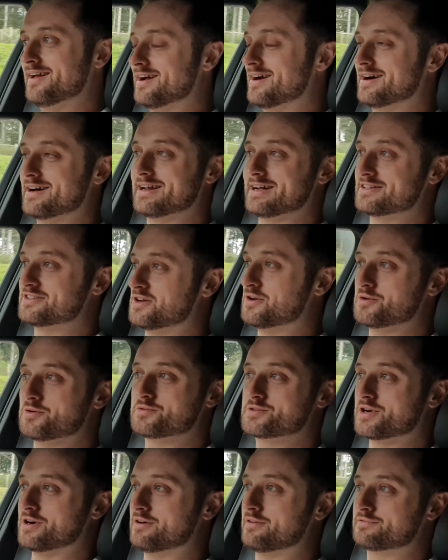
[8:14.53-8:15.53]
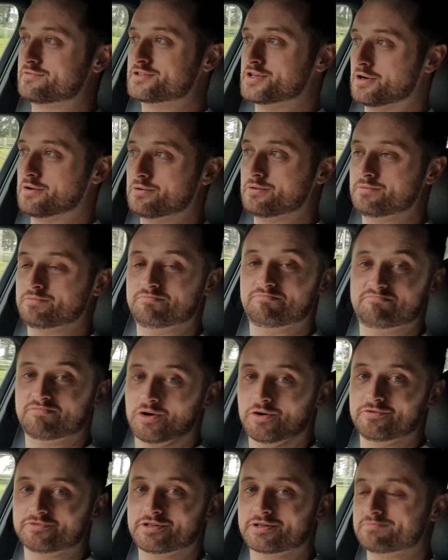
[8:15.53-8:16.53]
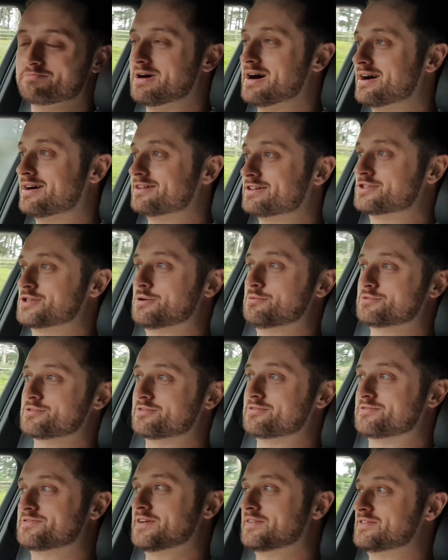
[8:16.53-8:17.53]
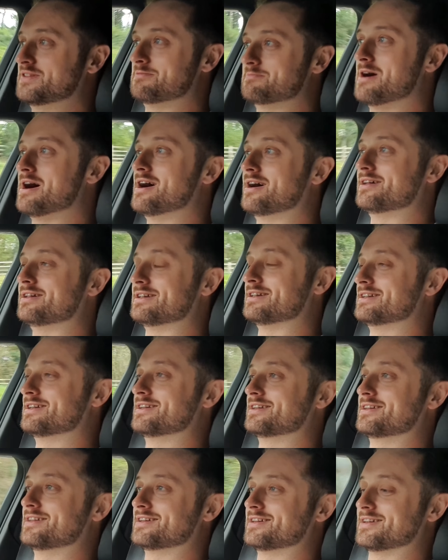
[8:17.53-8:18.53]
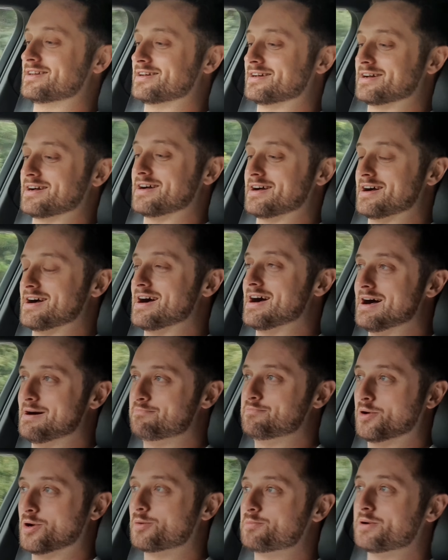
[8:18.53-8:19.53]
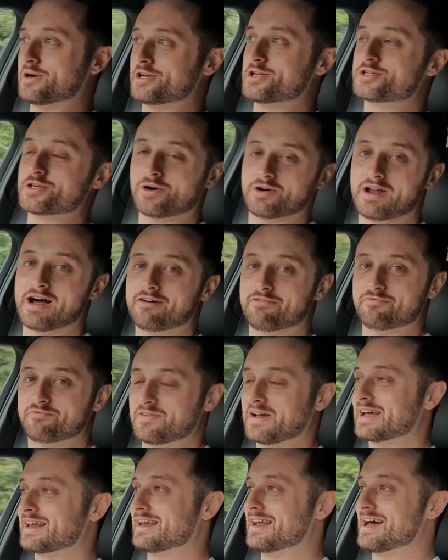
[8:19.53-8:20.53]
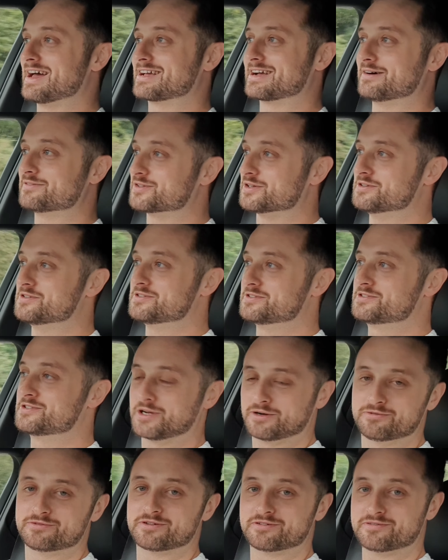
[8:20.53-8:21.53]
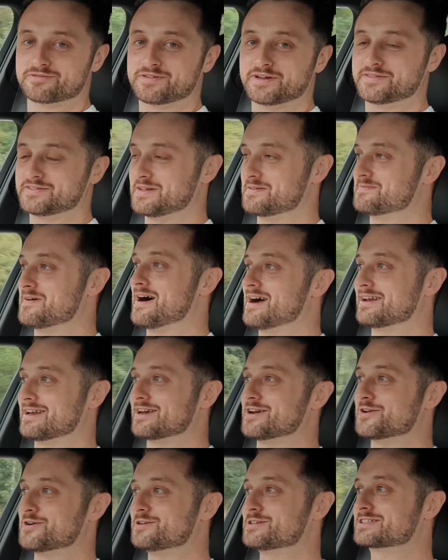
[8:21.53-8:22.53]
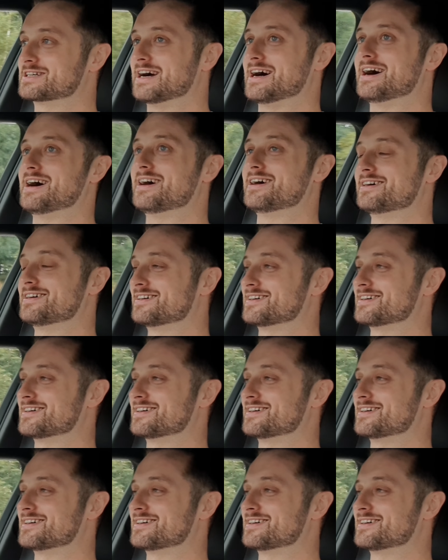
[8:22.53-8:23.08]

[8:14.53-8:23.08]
and I do sort of 200 mile, 250 mile, I pull up at a show and I feel like I've done 250 mile in an old car.